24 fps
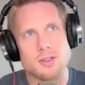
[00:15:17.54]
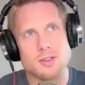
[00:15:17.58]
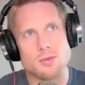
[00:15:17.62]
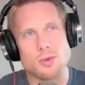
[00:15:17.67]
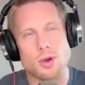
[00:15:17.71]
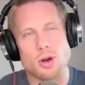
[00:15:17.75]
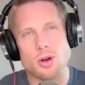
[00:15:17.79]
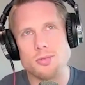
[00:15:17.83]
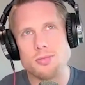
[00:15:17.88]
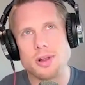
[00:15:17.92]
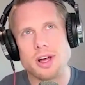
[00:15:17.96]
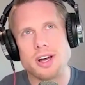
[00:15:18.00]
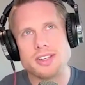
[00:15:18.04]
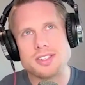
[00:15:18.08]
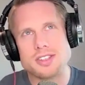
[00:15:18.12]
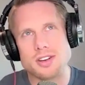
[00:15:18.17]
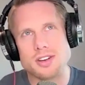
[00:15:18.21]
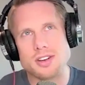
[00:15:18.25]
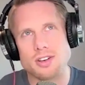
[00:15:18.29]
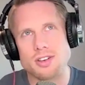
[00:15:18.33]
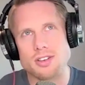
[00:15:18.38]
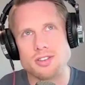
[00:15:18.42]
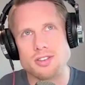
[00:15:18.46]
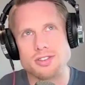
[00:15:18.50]
roadblocks
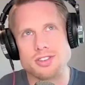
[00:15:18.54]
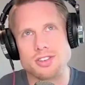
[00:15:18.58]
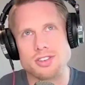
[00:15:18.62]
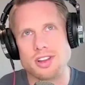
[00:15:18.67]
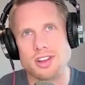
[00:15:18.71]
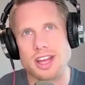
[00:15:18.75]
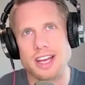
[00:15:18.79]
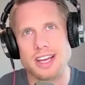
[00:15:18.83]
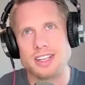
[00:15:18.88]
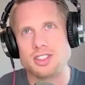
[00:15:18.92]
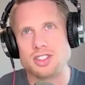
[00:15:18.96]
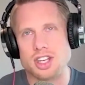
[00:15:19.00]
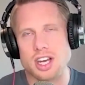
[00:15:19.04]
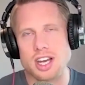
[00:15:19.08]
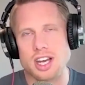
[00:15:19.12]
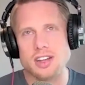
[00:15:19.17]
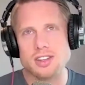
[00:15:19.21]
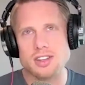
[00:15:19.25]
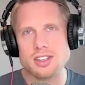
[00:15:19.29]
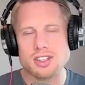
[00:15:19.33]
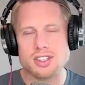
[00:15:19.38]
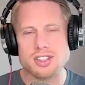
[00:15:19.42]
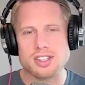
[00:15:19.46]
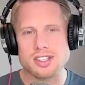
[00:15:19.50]
or hurdles or like
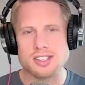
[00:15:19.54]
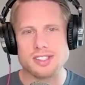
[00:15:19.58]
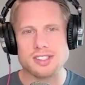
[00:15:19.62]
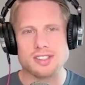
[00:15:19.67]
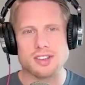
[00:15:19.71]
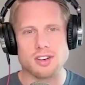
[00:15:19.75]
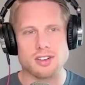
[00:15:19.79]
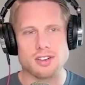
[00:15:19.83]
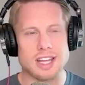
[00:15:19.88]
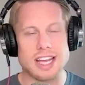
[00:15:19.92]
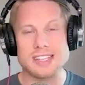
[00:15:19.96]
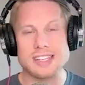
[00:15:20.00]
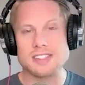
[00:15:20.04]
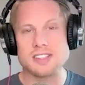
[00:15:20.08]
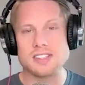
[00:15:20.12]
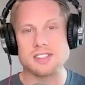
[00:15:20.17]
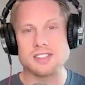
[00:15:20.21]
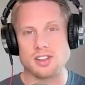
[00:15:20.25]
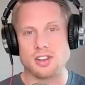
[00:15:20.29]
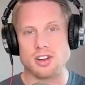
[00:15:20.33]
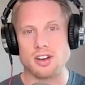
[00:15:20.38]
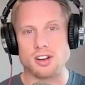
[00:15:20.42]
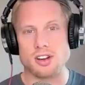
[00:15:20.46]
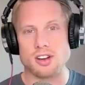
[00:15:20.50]
challenges or
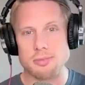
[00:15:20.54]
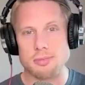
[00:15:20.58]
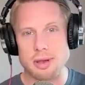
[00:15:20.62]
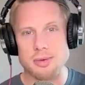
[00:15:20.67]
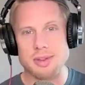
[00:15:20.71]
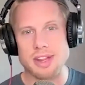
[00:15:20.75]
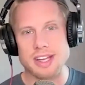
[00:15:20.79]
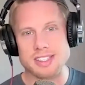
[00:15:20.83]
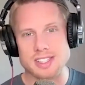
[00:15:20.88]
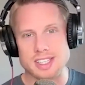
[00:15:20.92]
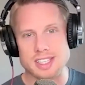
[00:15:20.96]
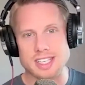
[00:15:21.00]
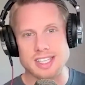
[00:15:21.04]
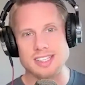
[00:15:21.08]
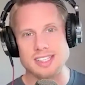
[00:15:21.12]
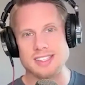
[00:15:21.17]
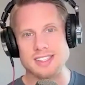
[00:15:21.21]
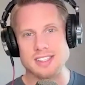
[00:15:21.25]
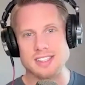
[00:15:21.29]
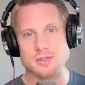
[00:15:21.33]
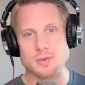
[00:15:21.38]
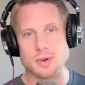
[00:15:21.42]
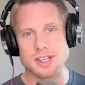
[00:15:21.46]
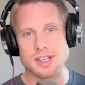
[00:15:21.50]
lessons learned. Maybe that's the
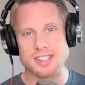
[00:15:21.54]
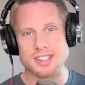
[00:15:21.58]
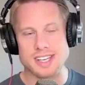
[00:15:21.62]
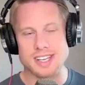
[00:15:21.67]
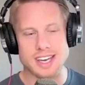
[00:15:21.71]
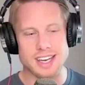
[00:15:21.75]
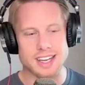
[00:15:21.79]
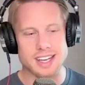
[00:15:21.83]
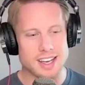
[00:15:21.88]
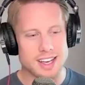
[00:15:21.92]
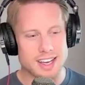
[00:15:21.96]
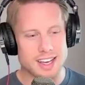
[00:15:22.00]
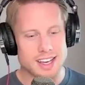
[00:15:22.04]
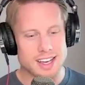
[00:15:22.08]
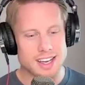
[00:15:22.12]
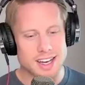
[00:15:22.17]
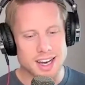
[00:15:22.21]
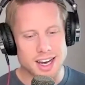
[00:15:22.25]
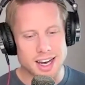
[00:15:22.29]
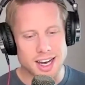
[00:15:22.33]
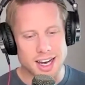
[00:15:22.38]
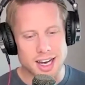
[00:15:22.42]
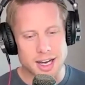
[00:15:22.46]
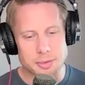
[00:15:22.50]
easiest way to say it.
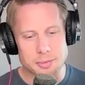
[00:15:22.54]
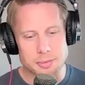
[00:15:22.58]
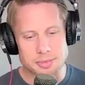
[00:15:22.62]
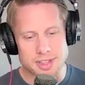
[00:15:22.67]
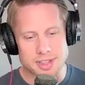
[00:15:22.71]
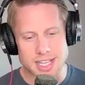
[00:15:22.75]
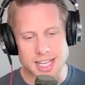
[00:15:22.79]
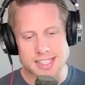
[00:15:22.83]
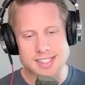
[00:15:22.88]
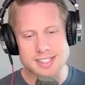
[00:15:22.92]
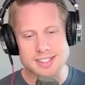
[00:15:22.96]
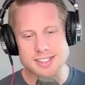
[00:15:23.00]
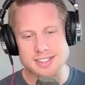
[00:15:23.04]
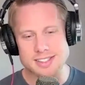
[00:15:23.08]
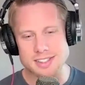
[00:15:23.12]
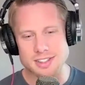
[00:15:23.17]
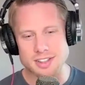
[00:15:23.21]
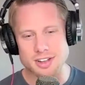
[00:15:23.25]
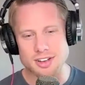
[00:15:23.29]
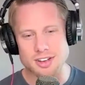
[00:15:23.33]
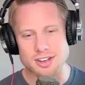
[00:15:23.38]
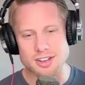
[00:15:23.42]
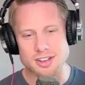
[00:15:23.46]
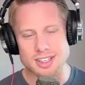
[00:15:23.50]
Um, lessons
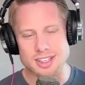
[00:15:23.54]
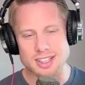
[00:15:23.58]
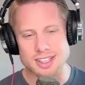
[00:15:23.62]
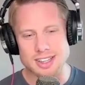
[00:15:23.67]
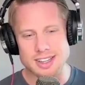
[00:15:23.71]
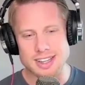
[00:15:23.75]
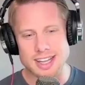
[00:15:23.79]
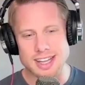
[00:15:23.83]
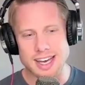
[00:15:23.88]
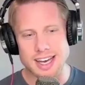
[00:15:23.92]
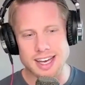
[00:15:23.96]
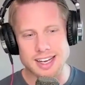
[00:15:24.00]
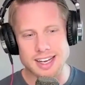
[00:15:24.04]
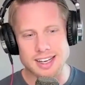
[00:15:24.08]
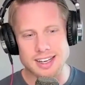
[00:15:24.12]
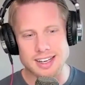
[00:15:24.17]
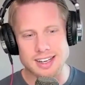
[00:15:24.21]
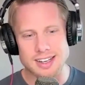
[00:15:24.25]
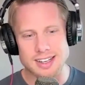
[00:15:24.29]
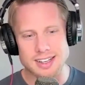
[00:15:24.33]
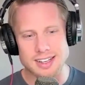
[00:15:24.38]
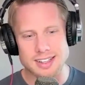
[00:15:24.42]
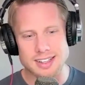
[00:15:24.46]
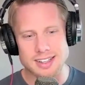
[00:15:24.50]
learned that
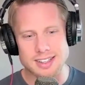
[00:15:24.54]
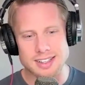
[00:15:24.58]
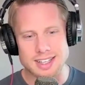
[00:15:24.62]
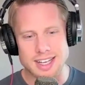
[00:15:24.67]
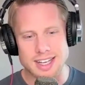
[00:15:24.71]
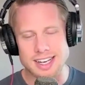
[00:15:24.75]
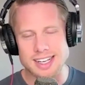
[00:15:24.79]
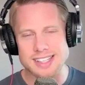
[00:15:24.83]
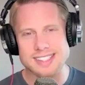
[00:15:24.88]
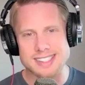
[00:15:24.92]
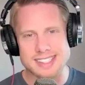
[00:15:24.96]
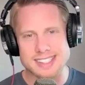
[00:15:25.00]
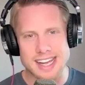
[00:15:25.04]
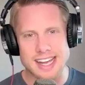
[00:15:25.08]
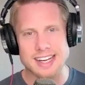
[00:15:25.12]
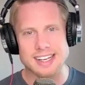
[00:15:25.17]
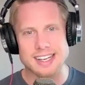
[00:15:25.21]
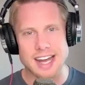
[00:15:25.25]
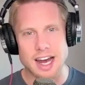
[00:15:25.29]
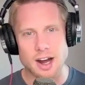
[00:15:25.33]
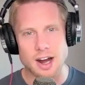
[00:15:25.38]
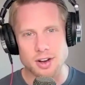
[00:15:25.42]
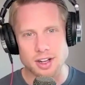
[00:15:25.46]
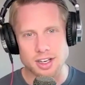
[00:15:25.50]
kind of
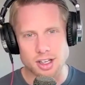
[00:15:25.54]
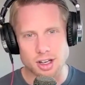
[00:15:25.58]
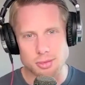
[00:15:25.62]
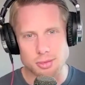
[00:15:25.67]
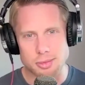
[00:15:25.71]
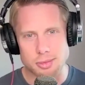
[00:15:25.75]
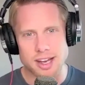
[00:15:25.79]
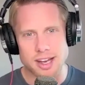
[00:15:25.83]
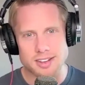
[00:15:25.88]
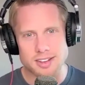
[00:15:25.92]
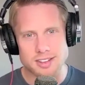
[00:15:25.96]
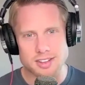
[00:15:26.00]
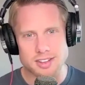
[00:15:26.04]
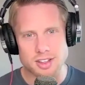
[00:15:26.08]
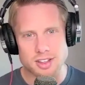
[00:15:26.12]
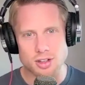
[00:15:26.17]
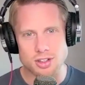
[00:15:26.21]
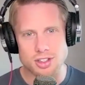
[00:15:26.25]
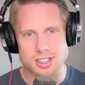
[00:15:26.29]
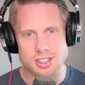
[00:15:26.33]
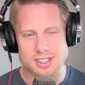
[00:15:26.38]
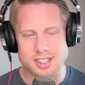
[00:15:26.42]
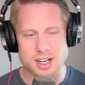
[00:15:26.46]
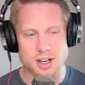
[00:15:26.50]
stand out in your mind you
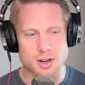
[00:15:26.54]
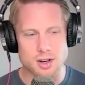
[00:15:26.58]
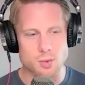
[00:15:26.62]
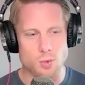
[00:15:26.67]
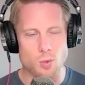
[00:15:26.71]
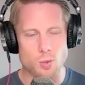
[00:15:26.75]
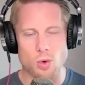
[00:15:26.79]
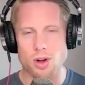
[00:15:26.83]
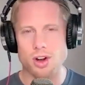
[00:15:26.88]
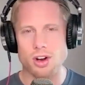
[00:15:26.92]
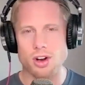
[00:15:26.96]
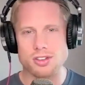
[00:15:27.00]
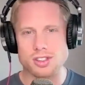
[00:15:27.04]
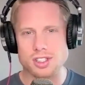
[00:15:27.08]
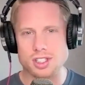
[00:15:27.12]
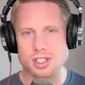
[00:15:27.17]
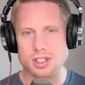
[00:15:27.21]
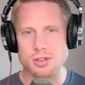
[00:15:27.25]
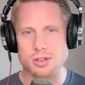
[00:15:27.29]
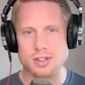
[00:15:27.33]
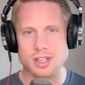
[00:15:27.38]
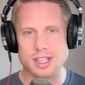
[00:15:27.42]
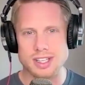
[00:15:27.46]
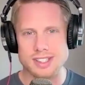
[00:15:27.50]
know is there one or
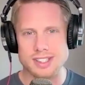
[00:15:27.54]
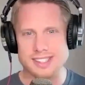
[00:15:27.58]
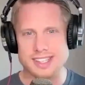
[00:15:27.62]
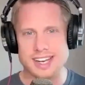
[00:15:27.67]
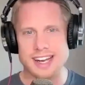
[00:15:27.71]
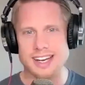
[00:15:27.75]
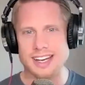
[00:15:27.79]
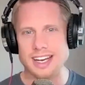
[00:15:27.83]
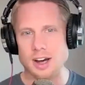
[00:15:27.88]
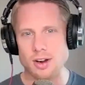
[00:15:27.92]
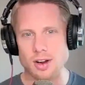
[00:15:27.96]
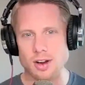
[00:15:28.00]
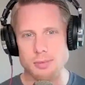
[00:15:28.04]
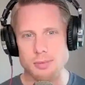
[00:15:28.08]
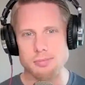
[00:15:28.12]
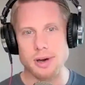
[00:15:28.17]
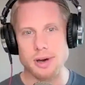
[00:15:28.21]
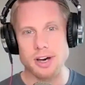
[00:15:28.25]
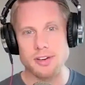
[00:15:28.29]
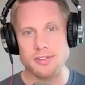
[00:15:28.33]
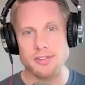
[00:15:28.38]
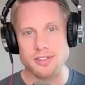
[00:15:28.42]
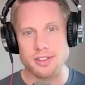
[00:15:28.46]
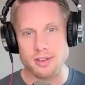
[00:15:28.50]
two that stand out
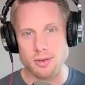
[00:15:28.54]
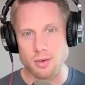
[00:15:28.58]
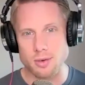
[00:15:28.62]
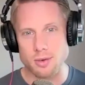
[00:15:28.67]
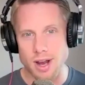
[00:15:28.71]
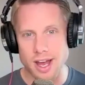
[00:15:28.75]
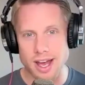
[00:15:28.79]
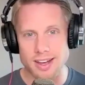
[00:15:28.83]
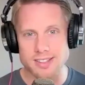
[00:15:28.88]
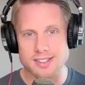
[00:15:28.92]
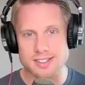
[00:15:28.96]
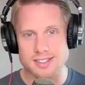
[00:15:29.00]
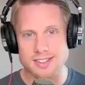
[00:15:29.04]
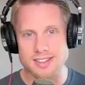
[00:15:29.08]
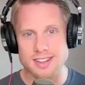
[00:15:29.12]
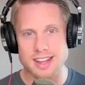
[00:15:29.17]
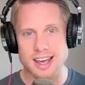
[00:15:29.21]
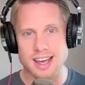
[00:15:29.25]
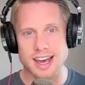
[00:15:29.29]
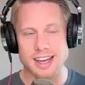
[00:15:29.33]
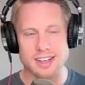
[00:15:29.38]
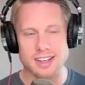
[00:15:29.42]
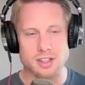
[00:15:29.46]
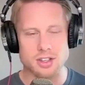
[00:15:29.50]
above the rest
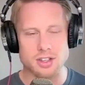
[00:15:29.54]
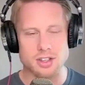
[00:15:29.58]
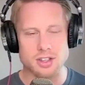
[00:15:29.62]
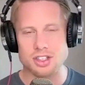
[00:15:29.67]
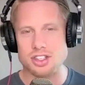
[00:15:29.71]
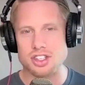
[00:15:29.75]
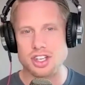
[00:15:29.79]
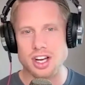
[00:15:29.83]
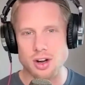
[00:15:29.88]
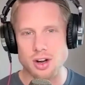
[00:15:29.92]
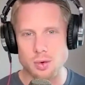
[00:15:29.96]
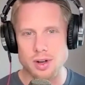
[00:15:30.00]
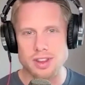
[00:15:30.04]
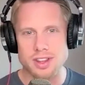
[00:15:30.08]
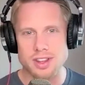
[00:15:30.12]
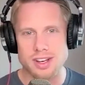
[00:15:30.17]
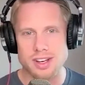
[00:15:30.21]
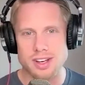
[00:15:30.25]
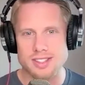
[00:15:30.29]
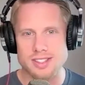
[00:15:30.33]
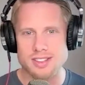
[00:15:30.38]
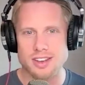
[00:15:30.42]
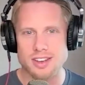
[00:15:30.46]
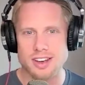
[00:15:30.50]
that you could share with
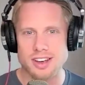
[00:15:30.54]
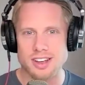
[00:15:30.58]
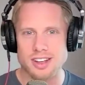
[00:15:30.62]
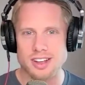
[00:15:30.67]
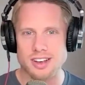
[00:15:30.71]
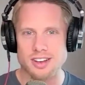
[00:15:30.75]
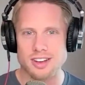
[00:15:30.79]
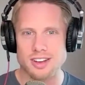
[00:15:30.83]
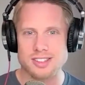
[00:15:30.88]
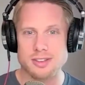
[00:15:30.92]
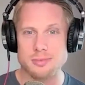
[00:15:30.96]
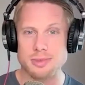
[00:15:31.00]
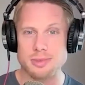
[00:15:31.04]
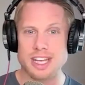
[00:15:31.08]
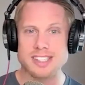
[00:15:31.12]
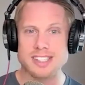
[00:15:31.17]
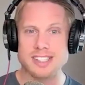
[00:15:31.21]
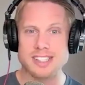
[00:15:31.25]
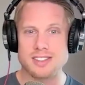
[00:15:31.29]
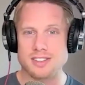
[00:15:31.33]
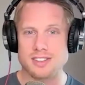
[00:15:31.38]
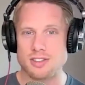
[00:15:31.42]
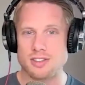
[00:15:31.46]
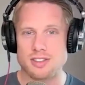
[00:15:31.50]
us on on some
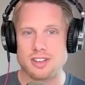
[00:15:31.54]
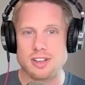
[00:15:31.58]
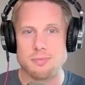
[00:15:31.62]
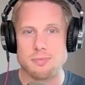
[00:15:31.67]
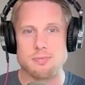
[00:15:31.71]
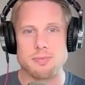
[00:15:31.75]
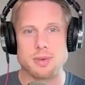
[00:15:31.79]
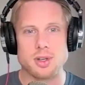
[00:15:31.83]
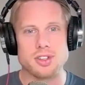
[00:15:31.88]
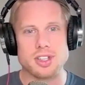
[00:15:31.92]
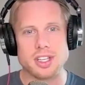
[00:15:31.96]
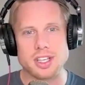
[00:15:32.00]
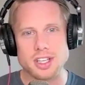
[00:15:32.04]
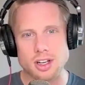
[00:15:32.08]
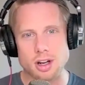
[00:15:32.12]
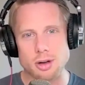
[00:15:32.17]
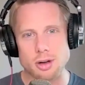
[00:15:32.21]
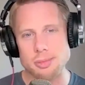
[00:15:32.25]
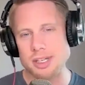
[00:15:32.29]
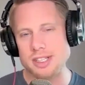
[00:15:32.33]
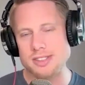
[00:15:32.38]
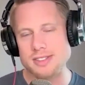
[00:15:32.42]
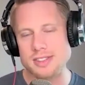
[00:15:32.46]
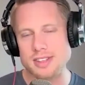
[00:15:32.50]
lessons learned in building your
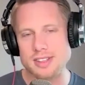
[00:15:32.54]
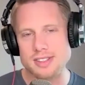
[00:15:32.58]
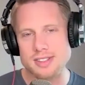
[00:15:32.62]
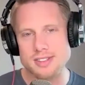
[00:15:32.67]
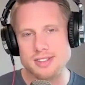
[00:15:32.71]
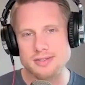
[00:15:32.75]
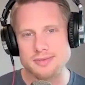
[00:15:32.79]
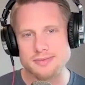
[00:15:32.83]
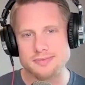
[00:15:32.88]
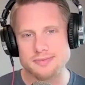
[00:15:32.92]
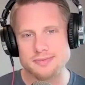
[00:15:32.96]
business